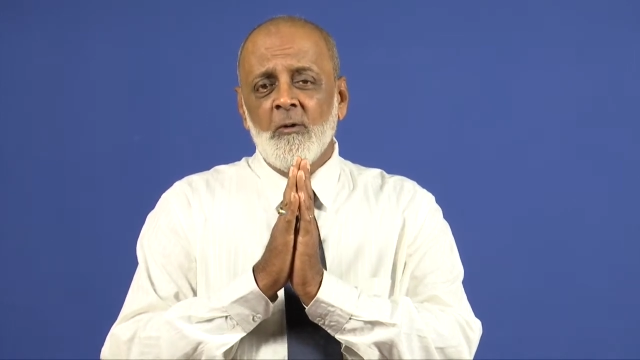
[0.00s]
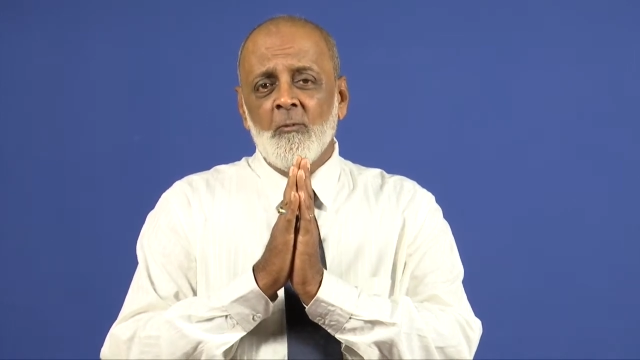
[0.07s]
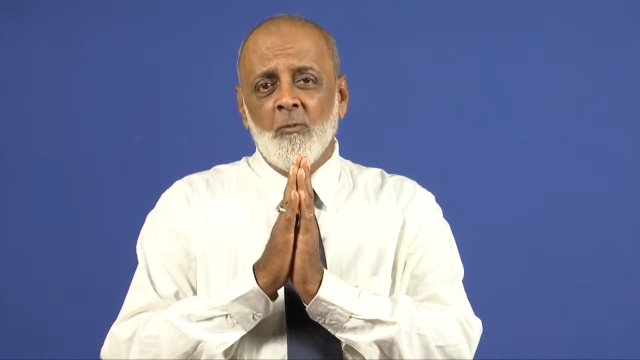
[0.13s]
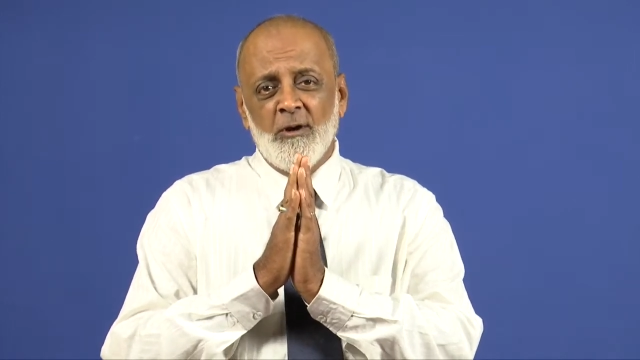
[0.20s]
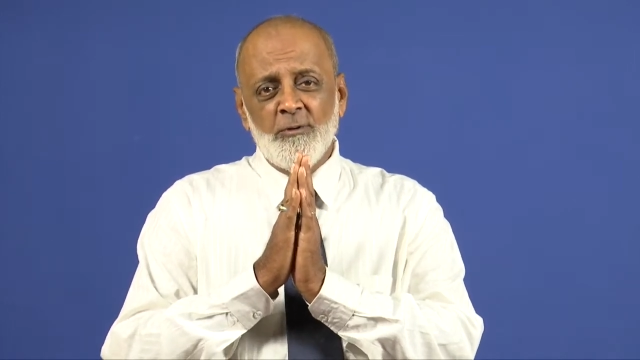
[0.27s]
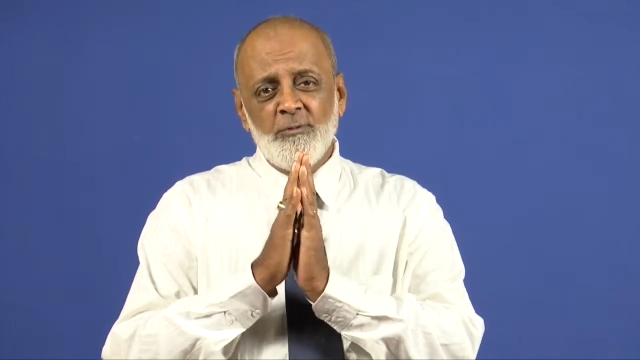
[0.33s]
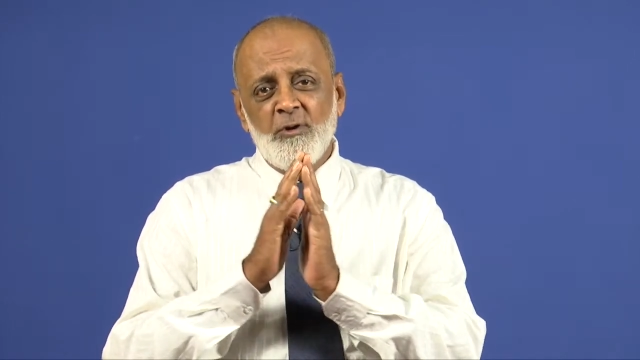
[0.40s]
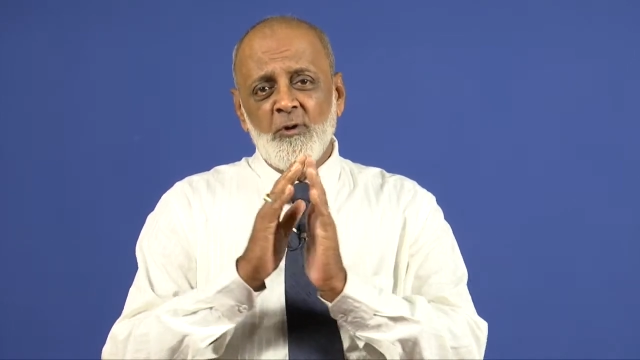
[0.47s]

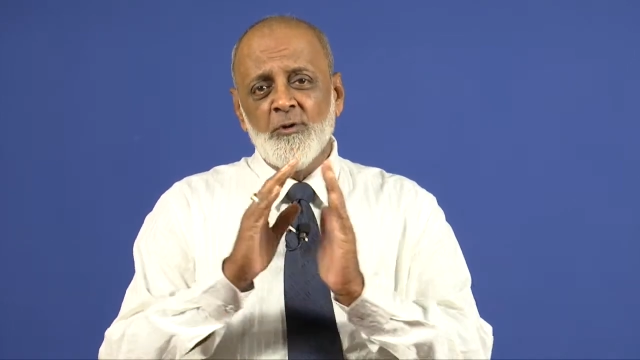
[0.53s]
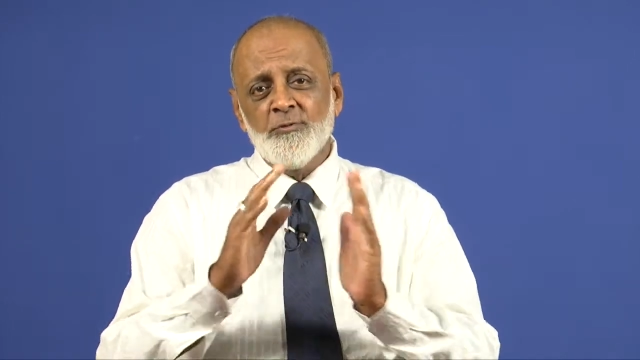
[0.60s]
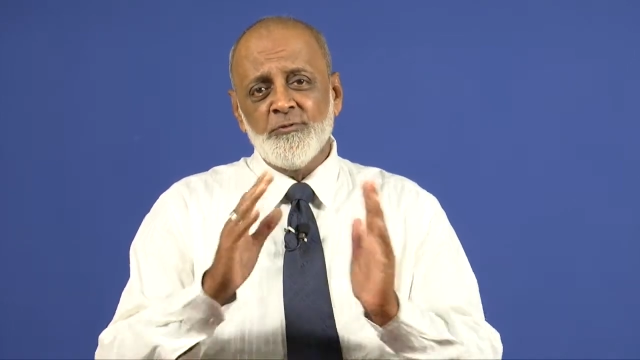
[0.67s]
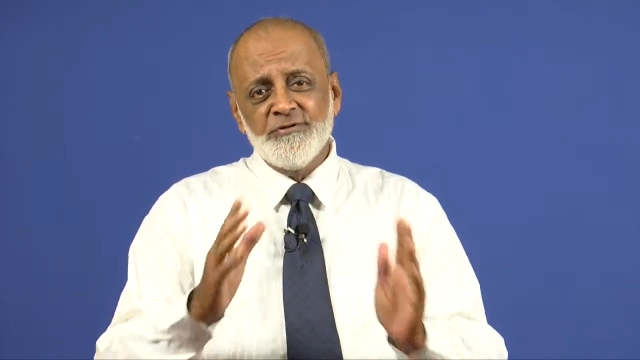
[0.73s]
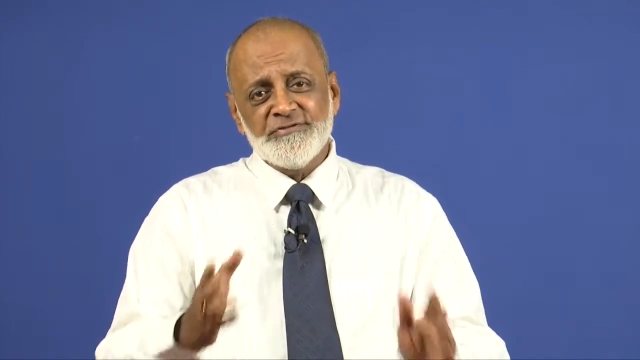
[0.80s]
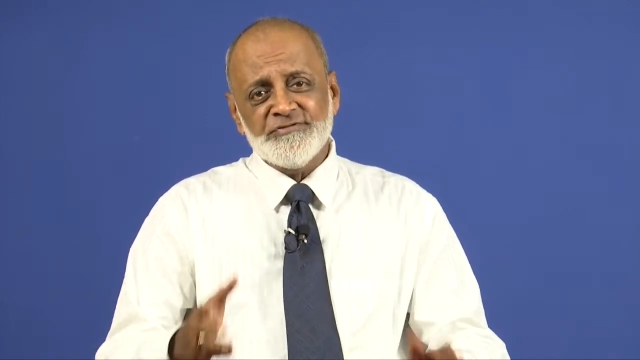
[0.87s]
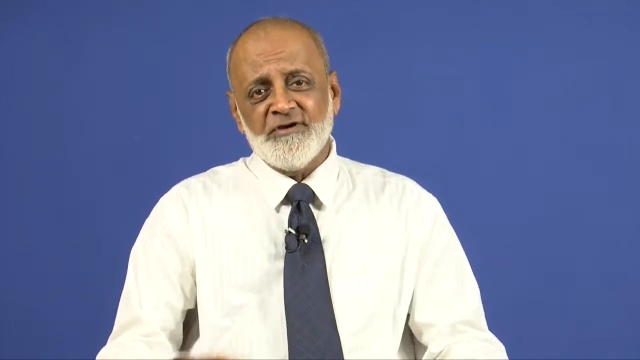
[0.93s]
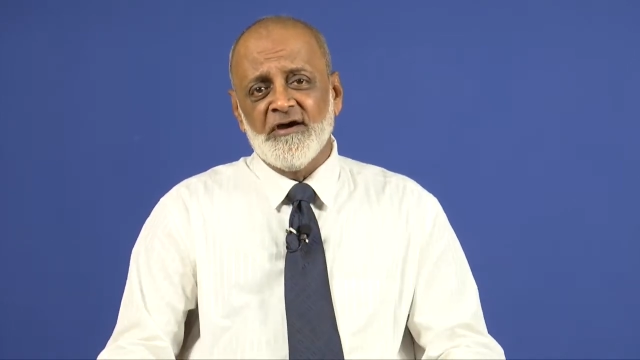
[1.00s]
What we are going to
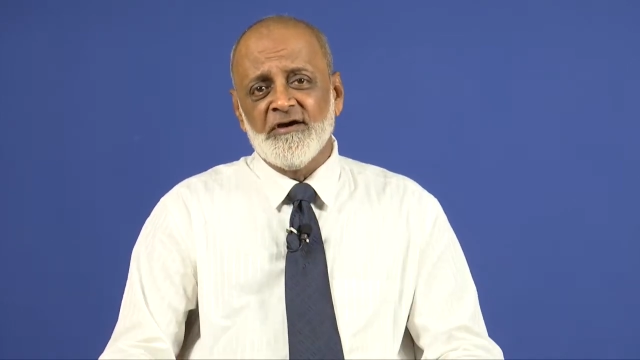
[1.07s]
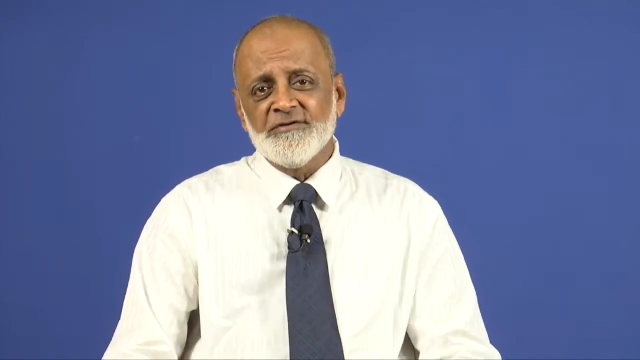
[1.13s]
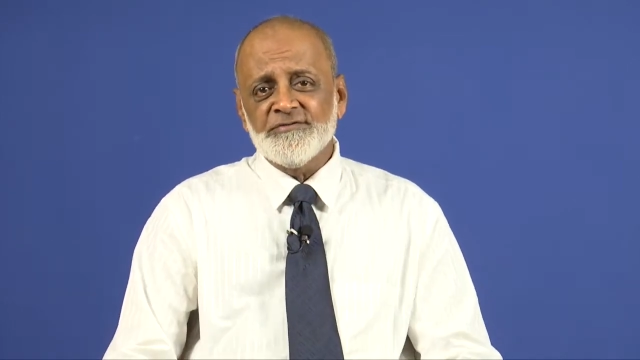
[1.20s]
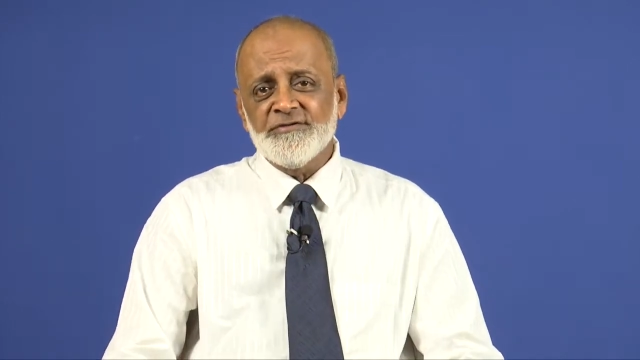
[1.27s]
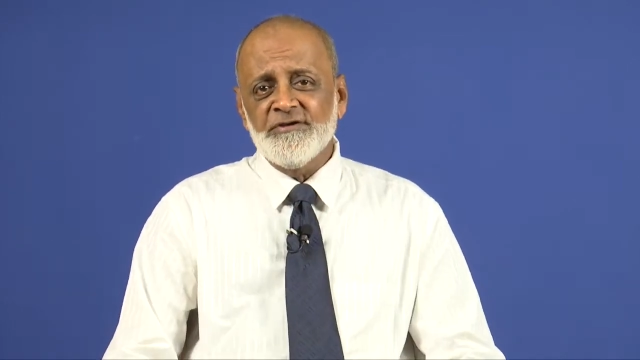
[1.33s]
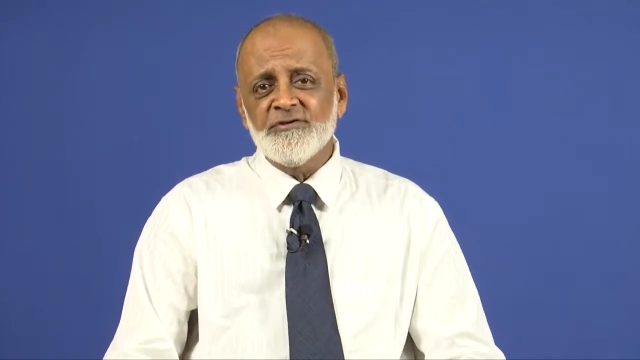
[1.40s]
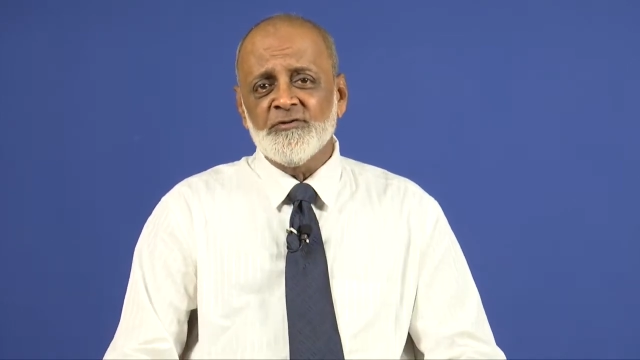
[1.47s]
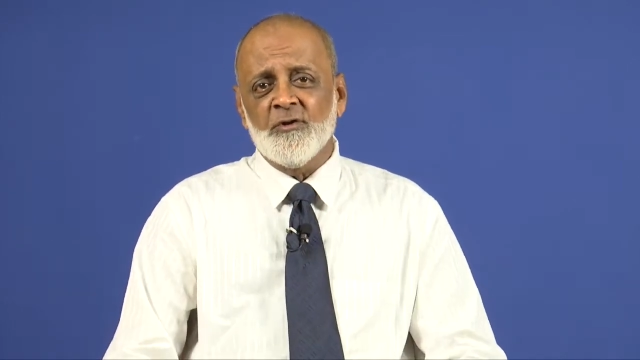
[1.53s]

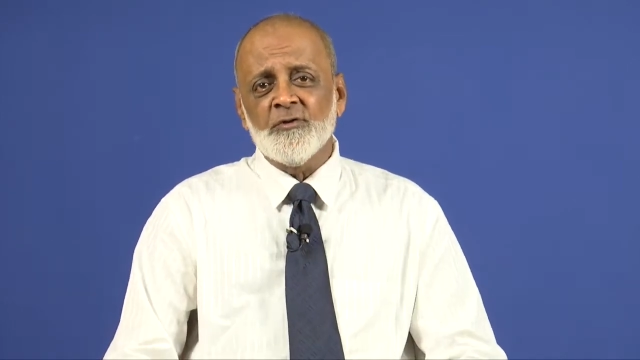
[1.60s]
discuss is